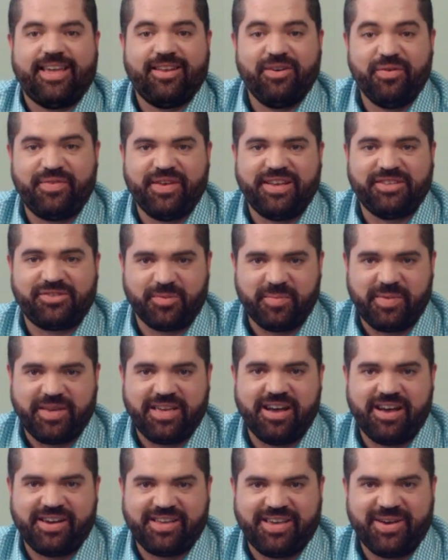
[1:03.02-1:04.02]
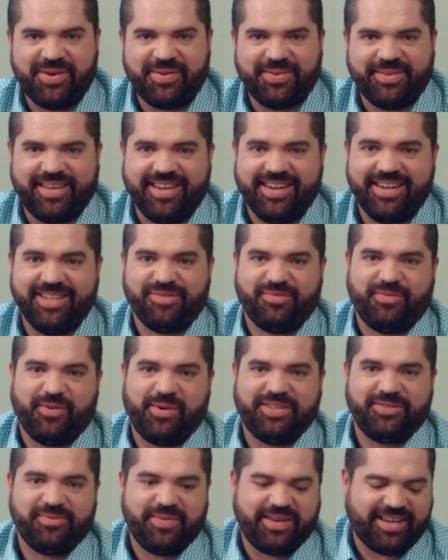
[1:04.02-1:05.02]
The interface will be audio, and its
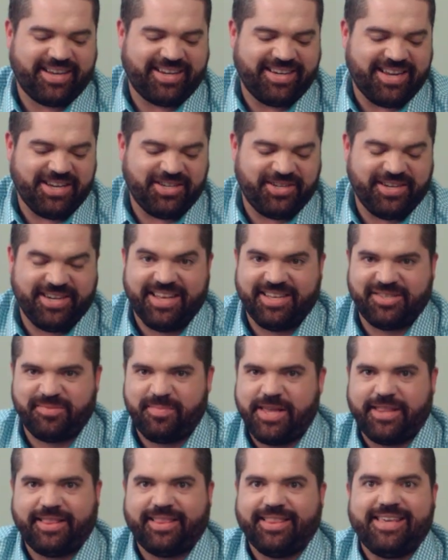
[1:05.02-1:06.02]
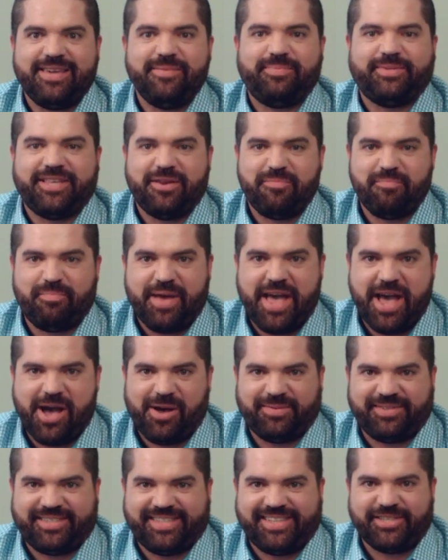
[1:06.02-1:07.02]
voice recognition has made leaps and
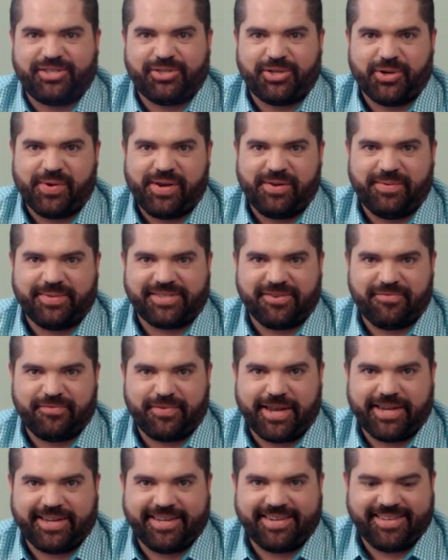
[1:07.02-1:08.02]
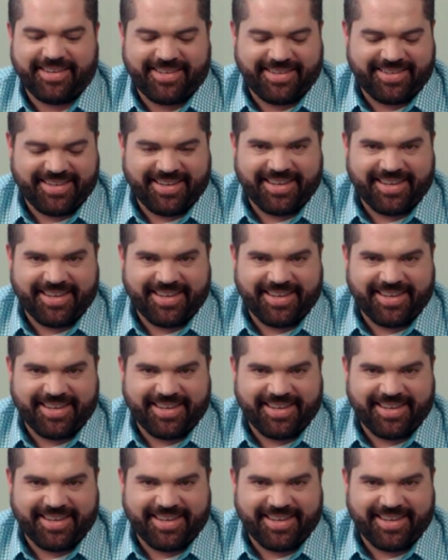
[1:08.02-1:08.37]
bounds since Siri was invented.